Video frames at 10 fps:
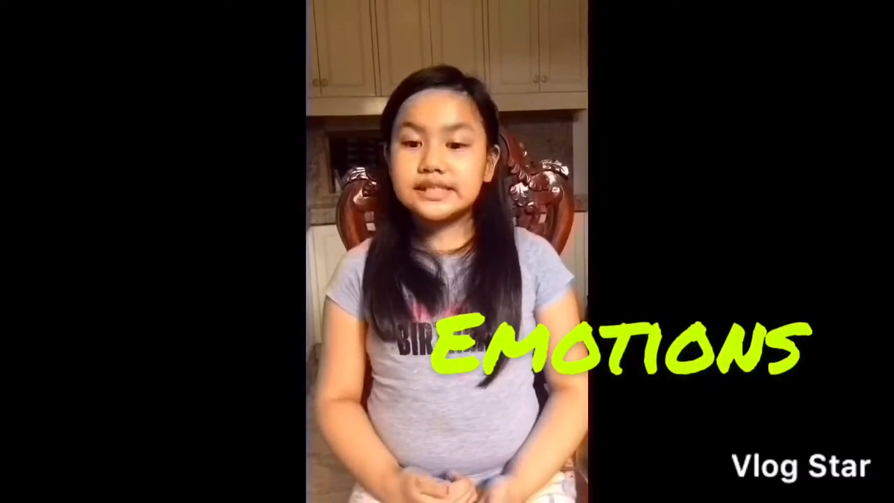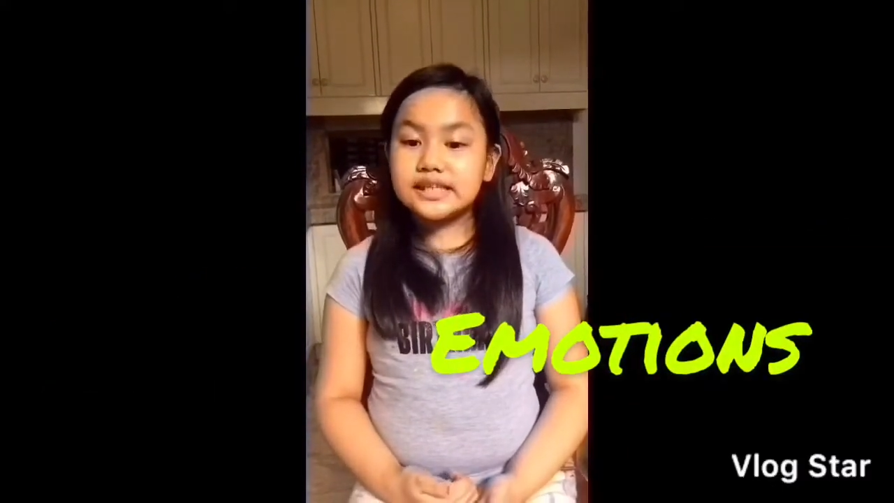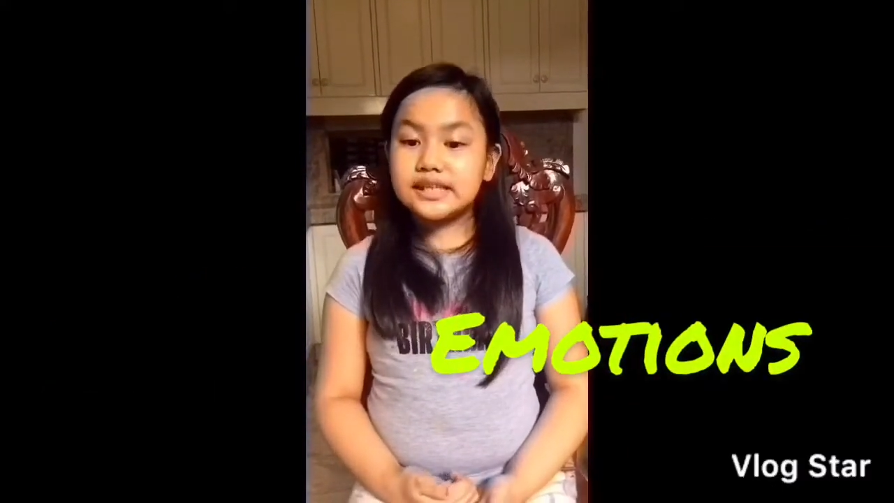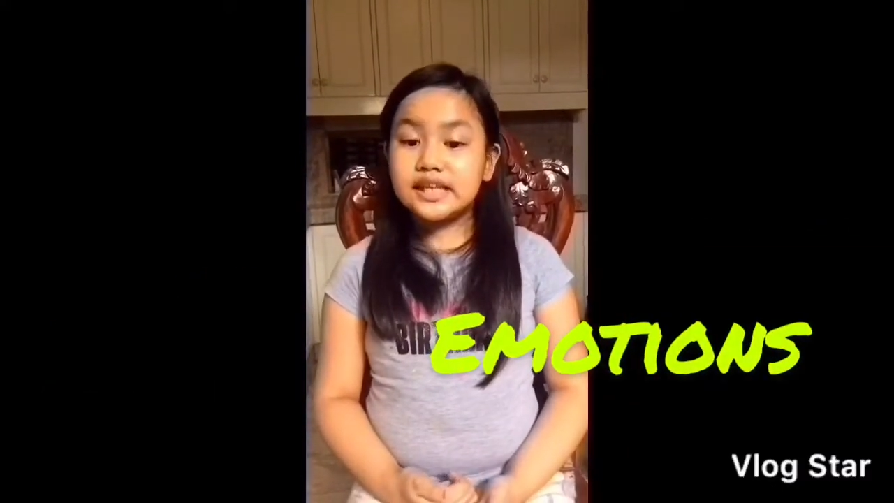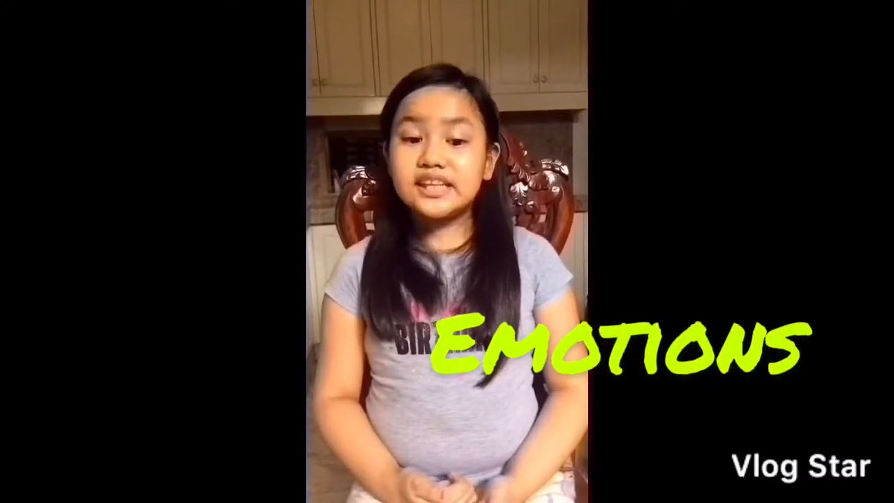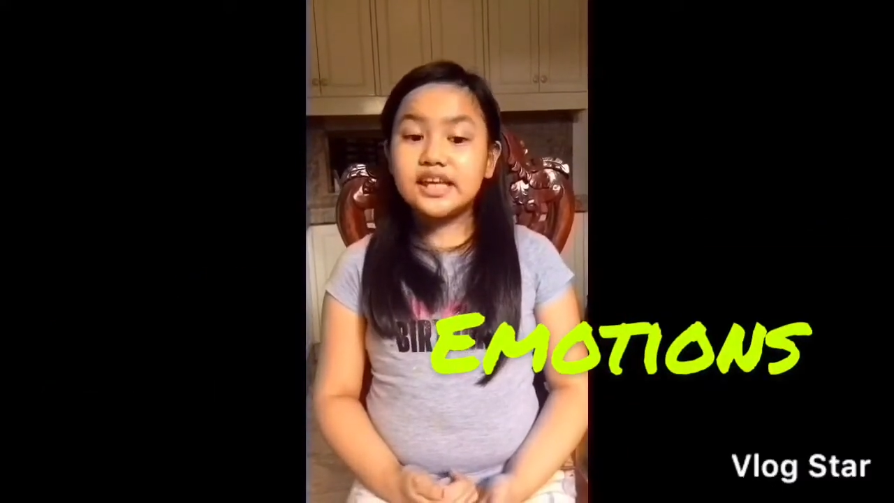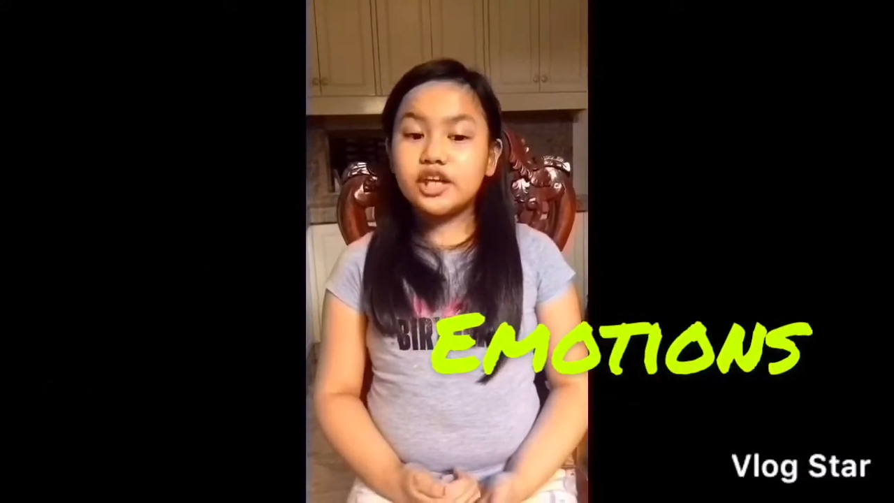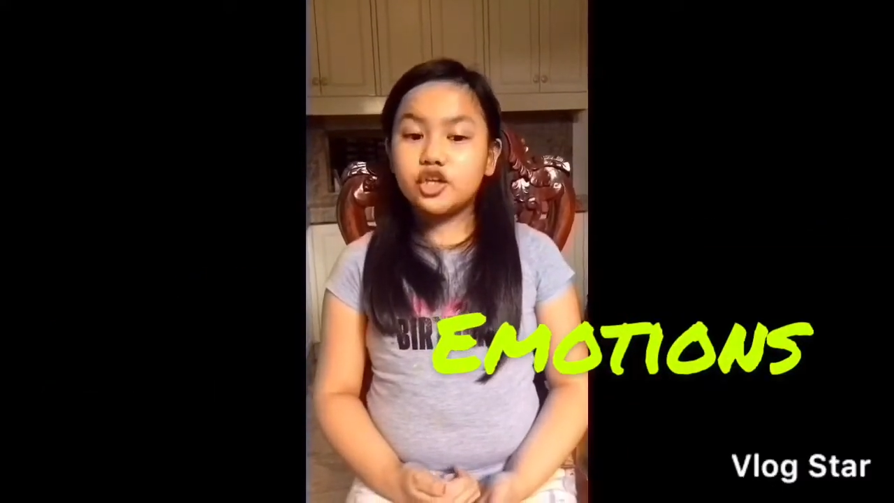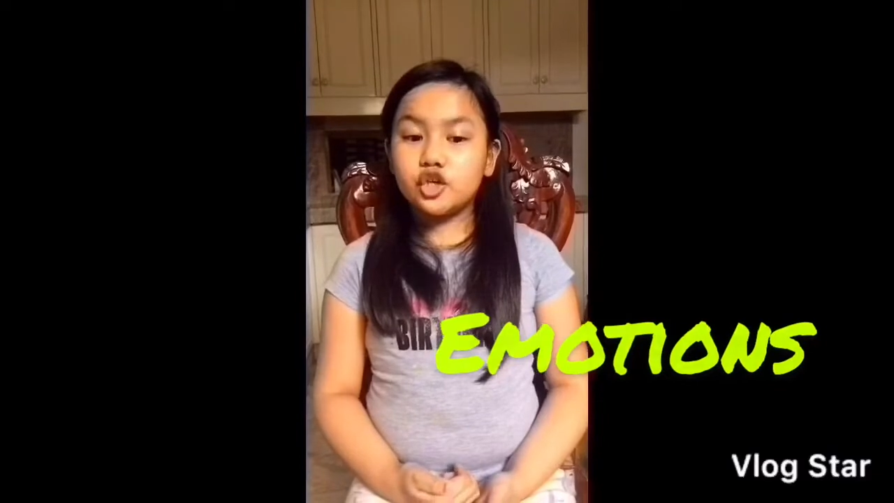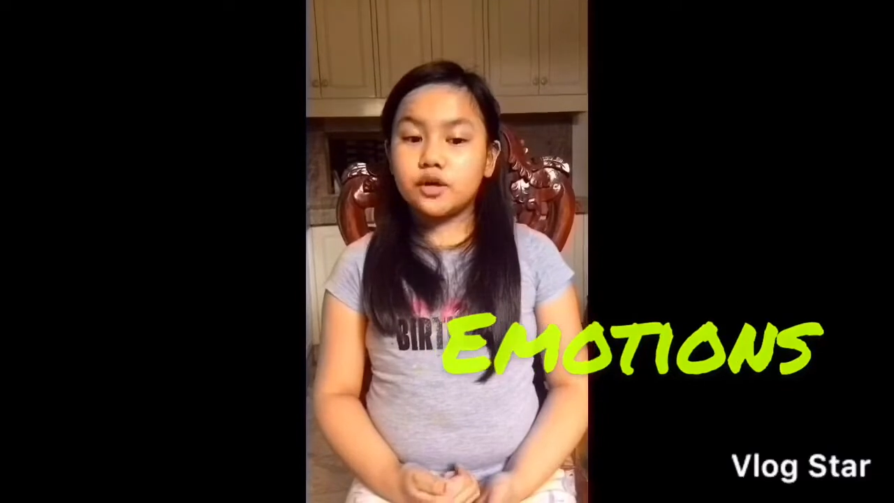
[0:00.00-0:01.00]
needed
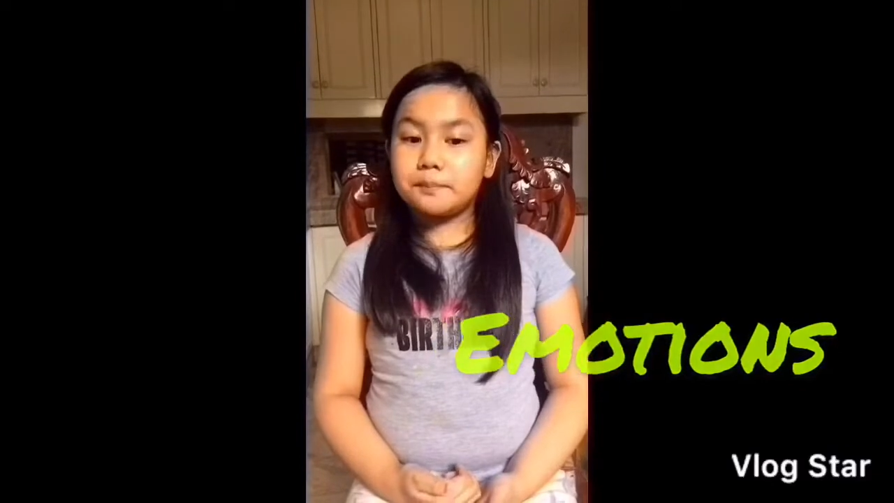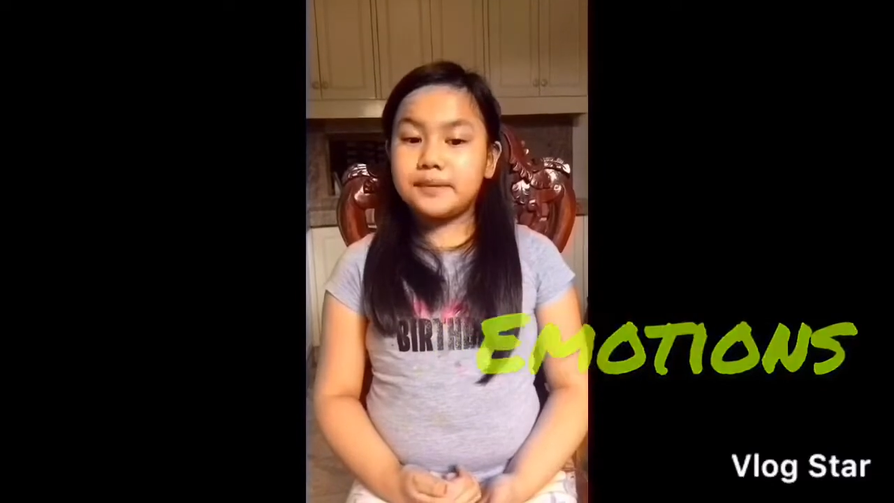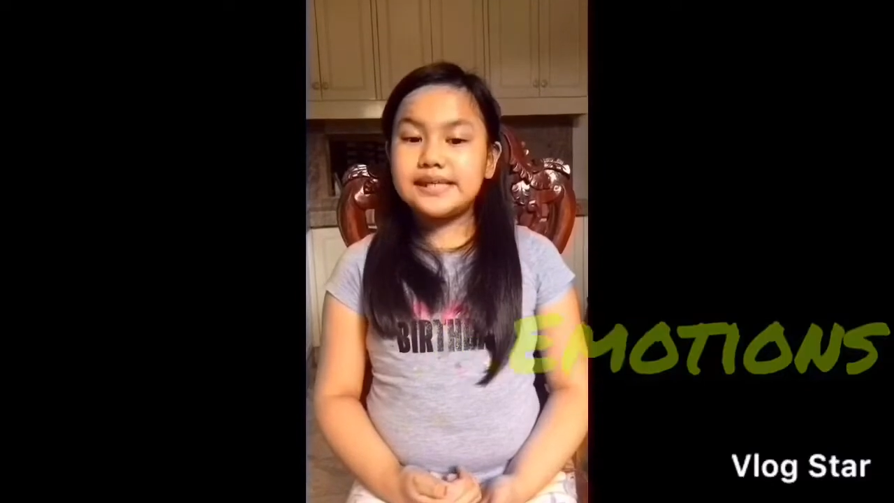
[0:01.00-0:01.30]
in your